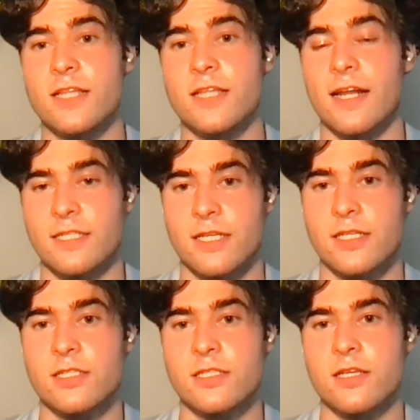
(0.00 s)

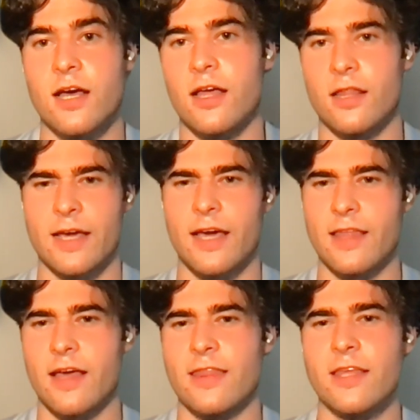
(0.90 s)
exist, like I
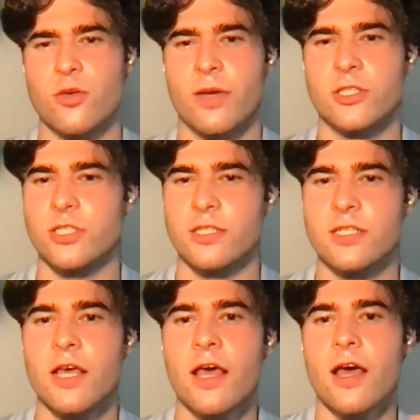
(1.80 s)
think you mentioned,
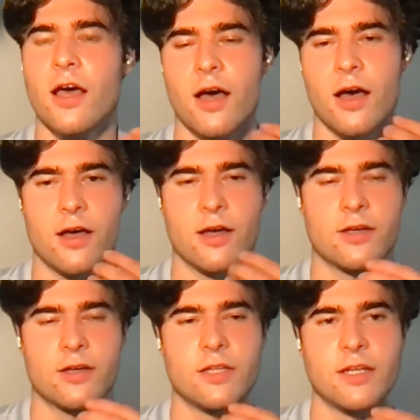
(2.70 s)

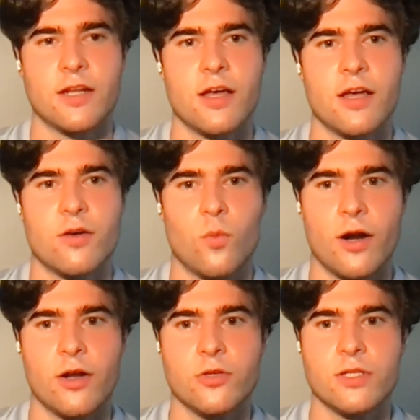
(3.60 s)
Clint, where you
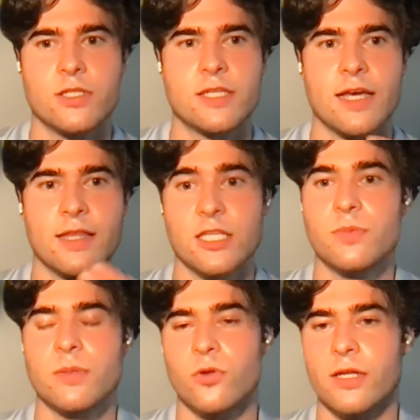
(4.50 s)
could say these
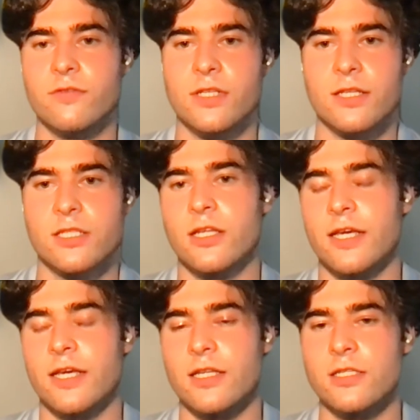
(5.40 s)
people lived in this
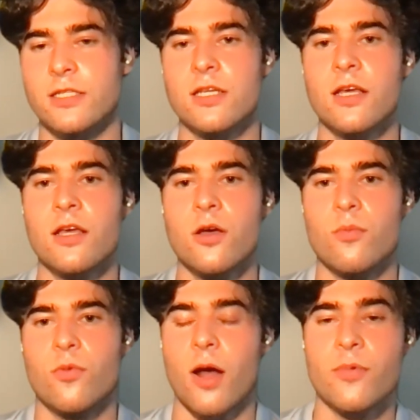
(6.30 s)
clan's
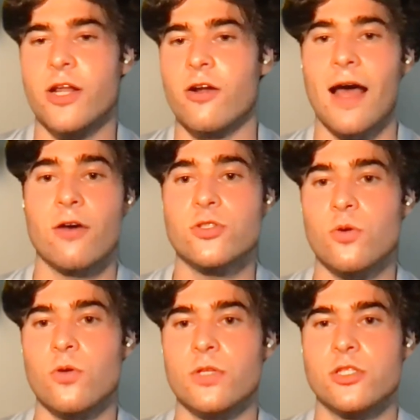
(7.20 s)
property or
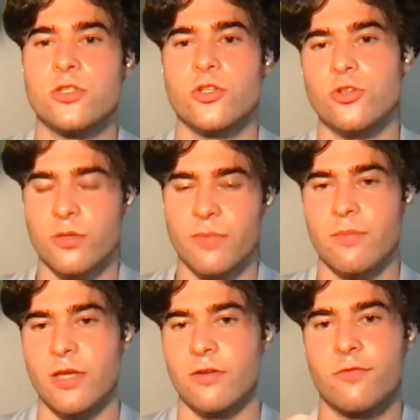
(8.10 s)
household, and so you could
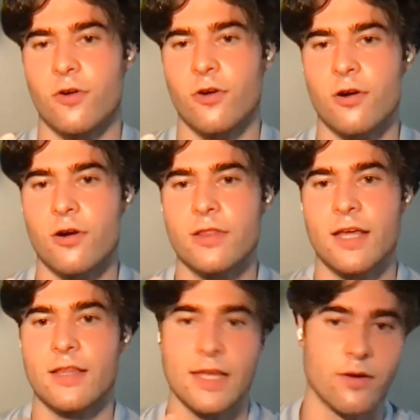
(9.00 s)
maybe infer that
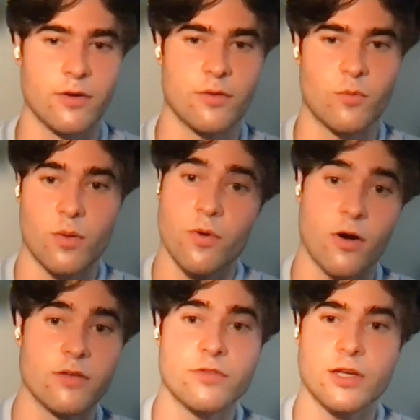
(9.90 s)
they were
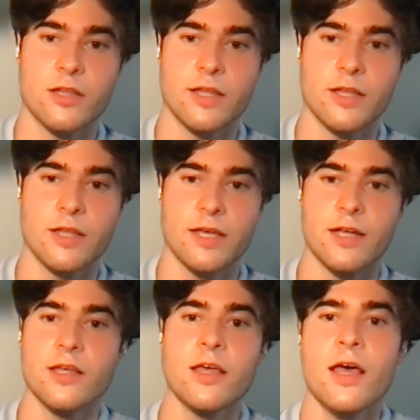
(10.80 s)
part of the clan.
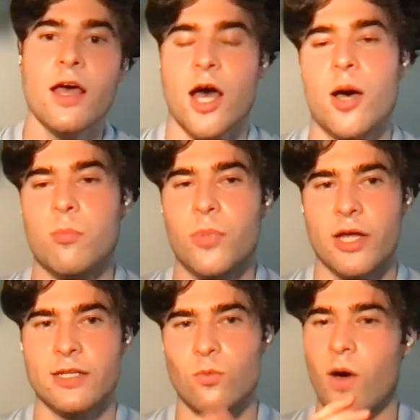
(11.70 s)
But
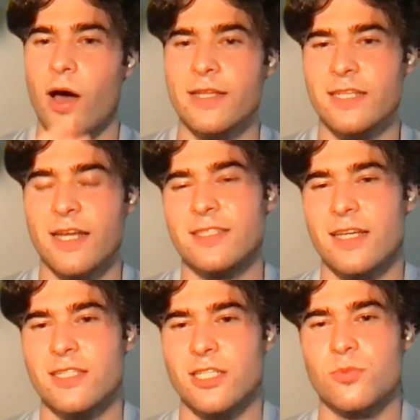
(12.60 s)
Y-DNA
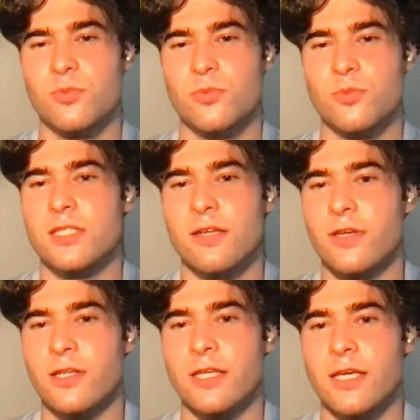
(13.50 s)
testing
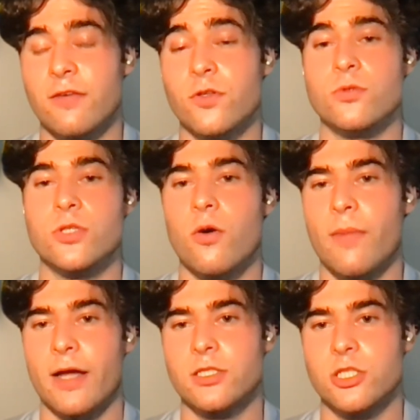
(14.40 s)
specifically, if you don't
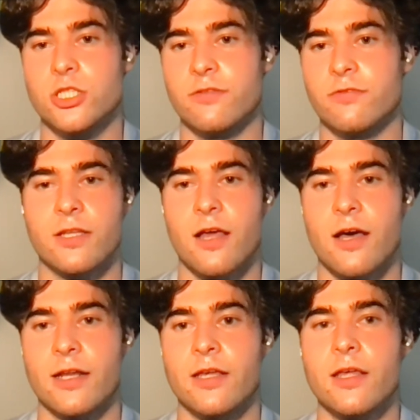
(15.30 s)
match the chiefly
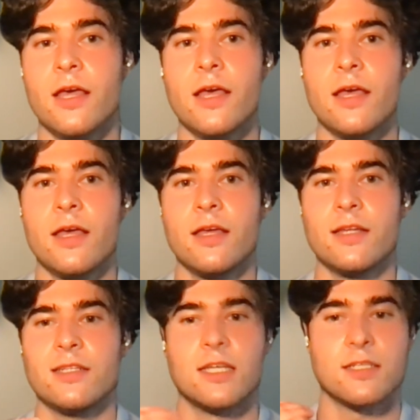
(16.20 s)
line,
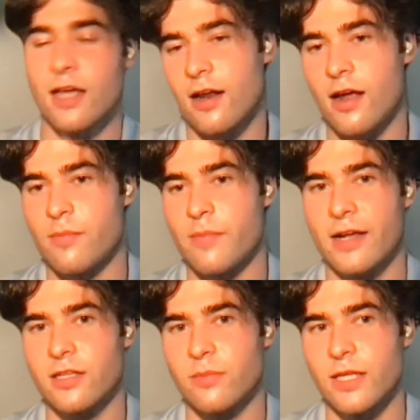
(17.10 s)
does not
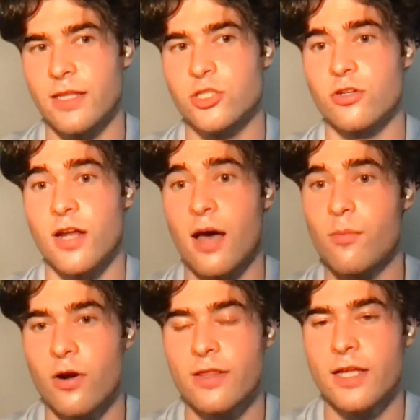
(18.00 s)
automatically mean that you're not
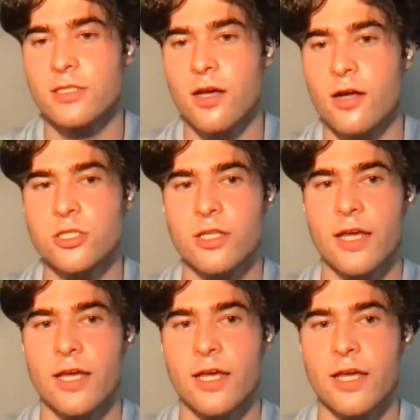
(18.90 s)
part of that Scottish clan.
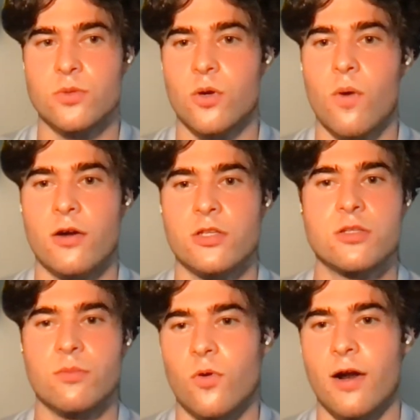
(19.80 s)
It just requires
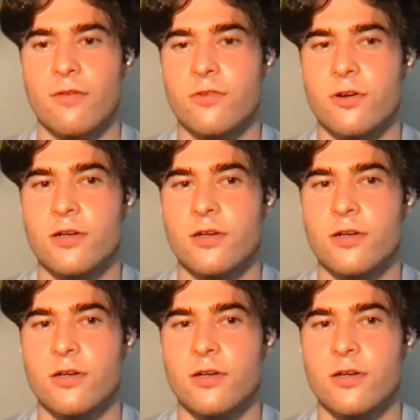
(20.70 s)
some more effort.